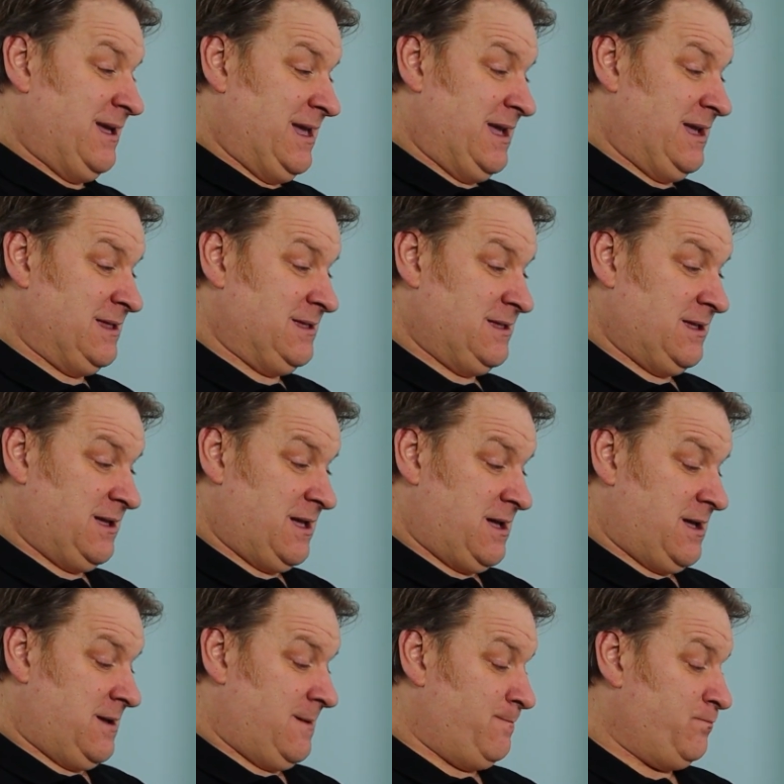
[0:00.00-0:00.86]
in
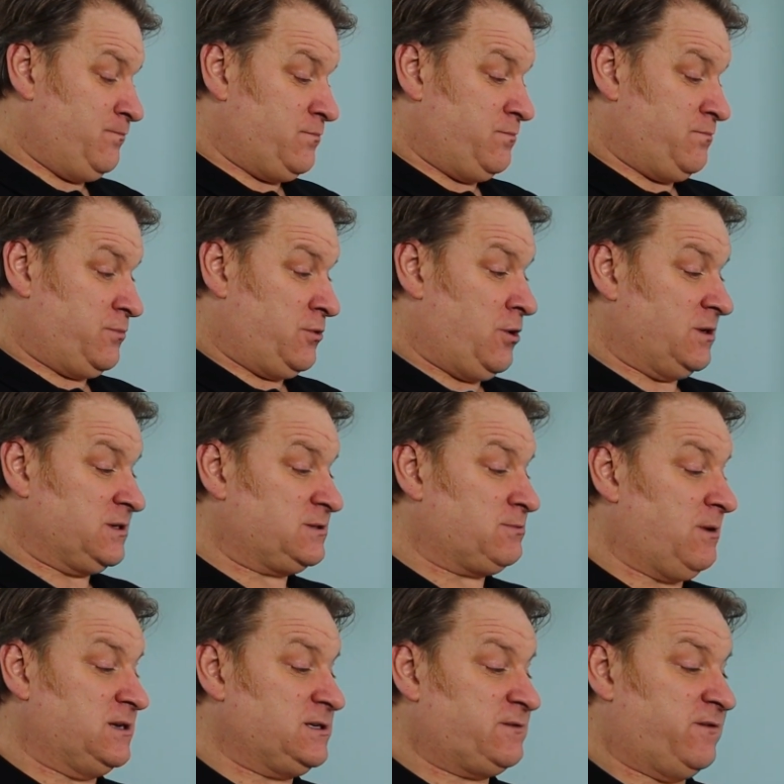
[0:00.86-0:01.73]
um,
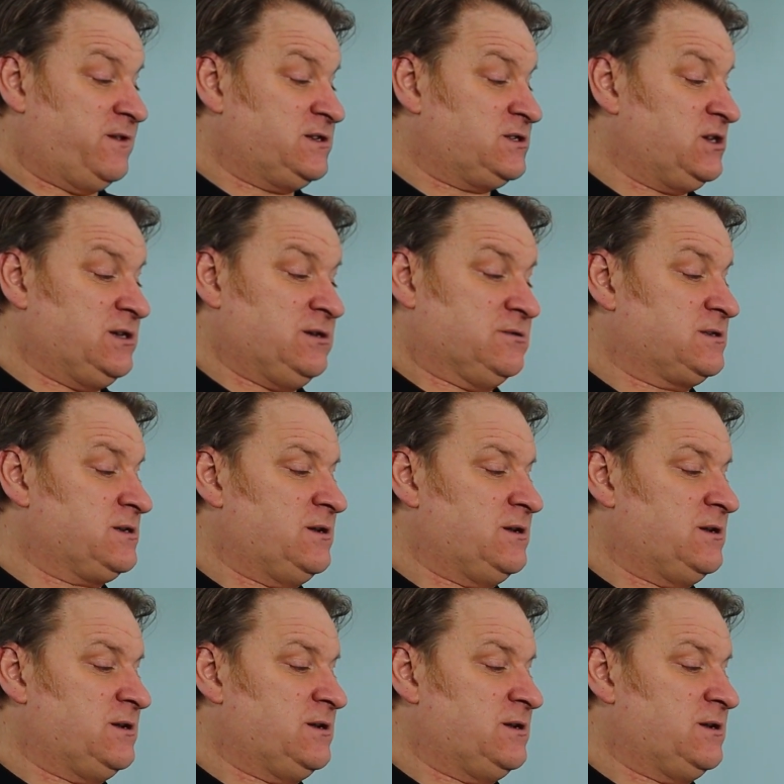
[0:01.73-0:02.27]
cost-wise for the shingle.